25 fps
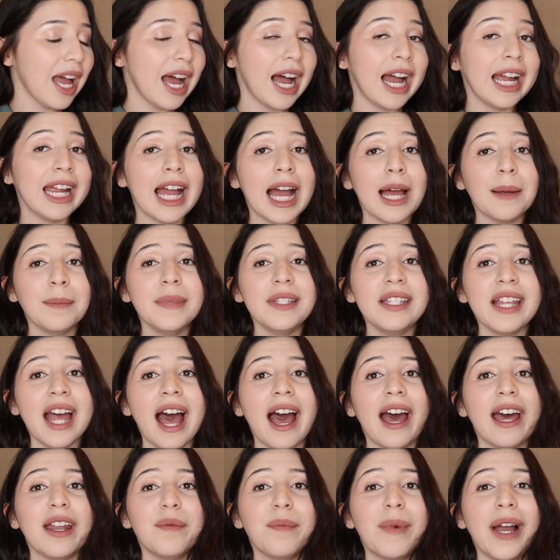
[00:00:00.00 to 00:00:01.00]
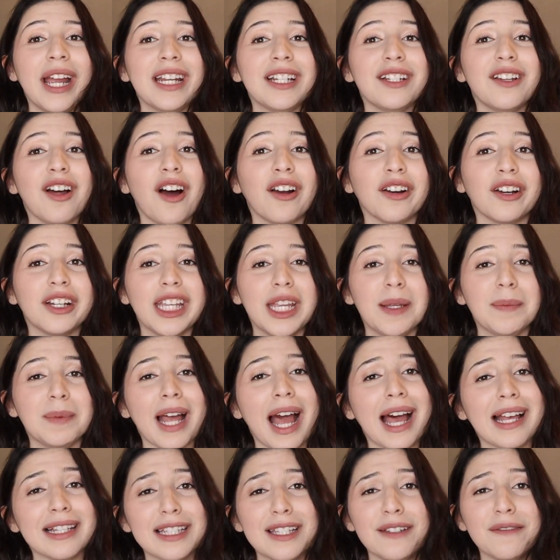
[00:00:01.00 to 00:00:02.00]
I am sad. My daughter keeps
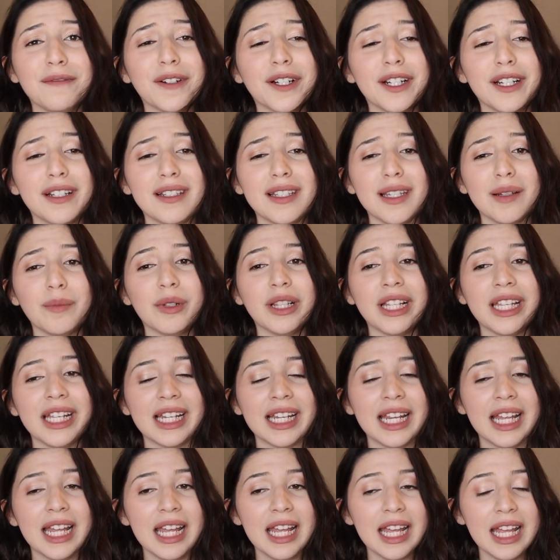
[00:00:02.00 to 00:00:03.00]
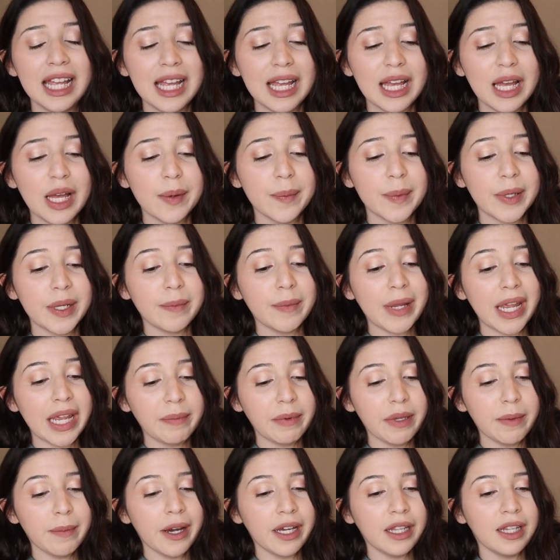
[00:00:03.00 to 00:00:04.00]
asking for a sibling, but
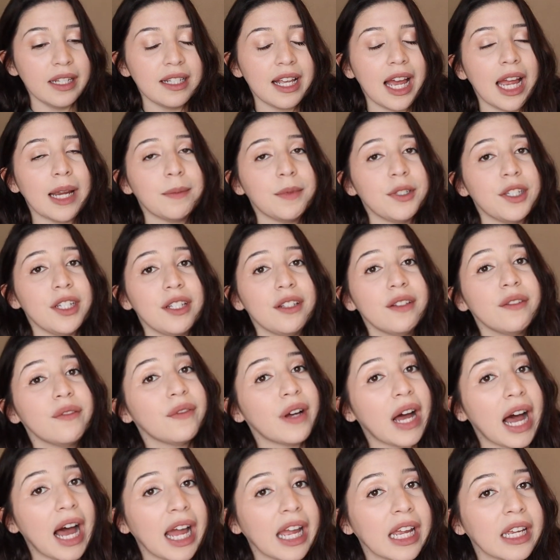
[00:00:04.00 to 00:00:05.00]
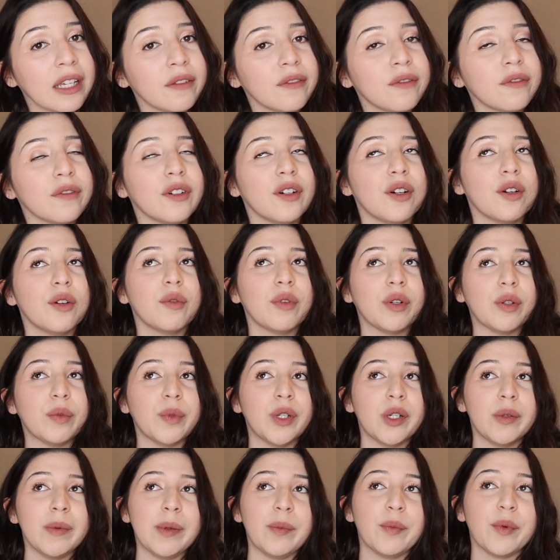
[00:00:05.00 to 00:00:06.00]
maybe by the time she's five,
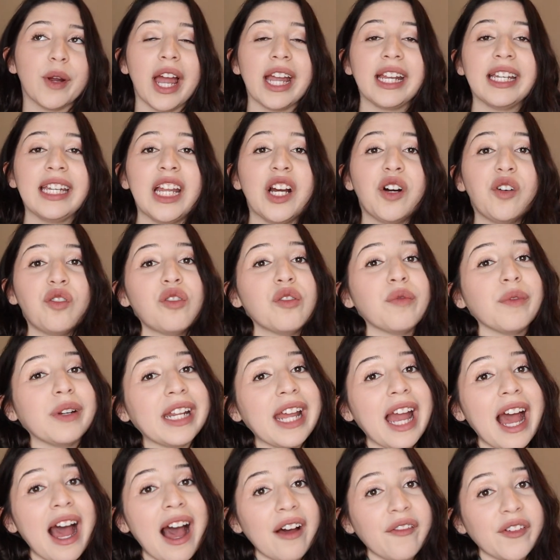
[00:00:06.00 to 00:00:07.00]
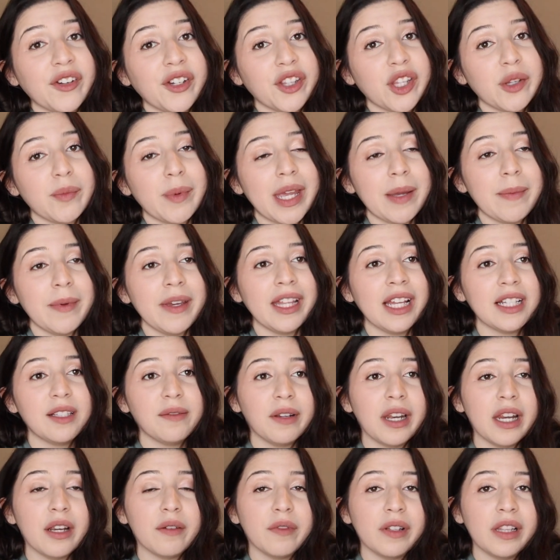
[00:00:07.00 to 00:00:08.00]
we'll be pregnant or already have another baby. That's
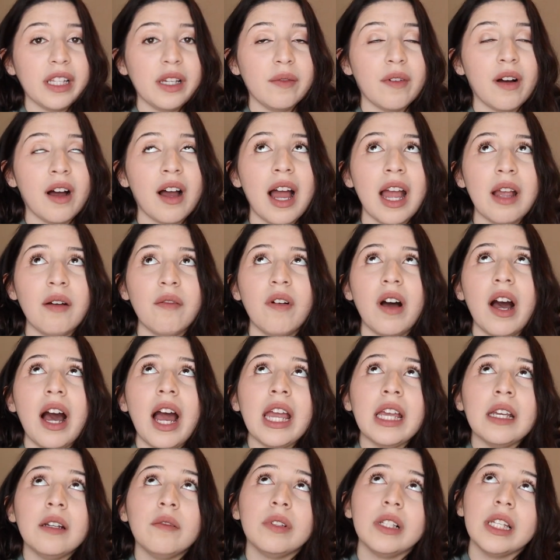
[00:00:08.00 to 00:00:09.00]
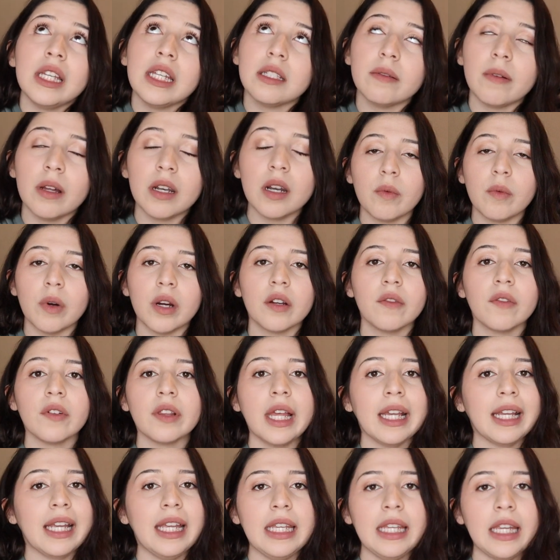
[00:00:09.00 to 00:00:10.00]
what I really want. I, I really just work for
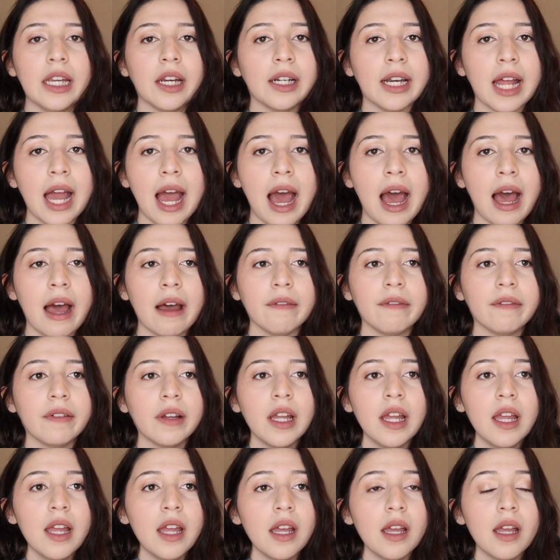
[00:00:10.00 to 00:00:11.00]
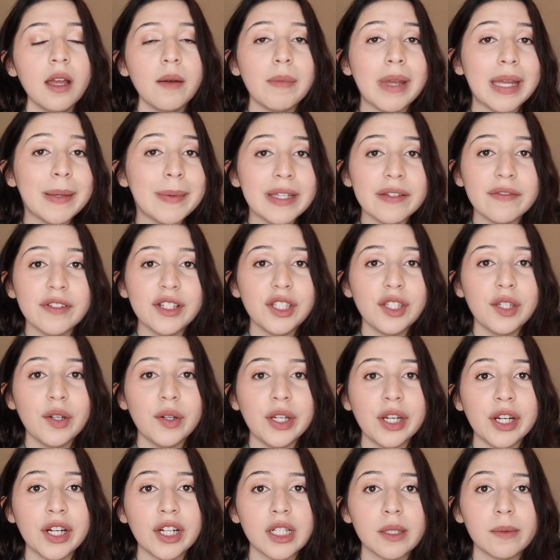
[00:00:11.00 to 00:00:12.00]
like a year and a half, maybe even two
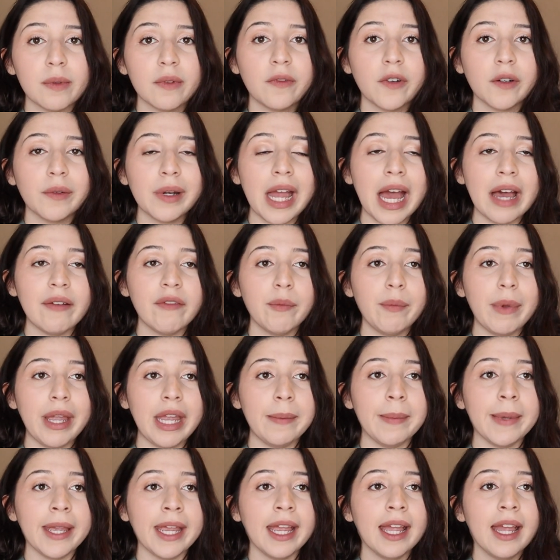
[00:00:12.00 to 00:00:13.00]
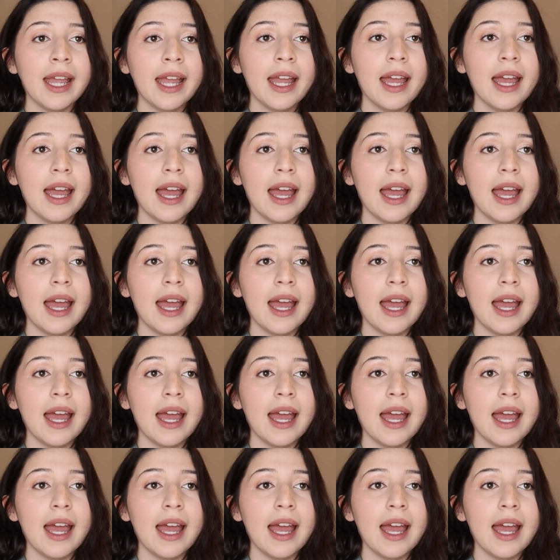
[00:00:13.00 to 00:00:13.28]
years before we have a baby.